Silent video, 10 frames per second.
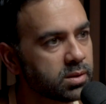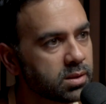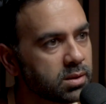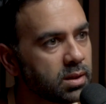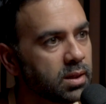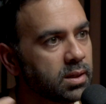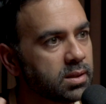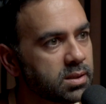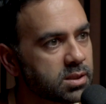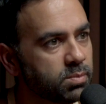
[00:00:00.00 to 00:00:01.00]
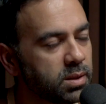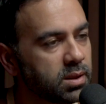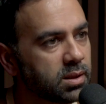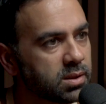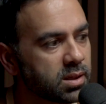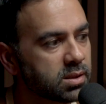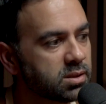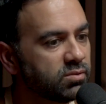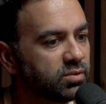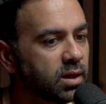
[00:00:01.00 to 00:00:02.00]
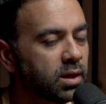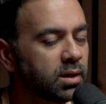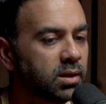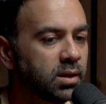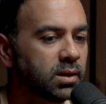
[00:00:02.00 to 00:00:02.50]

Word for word: to to speak and mm. testify. Mm.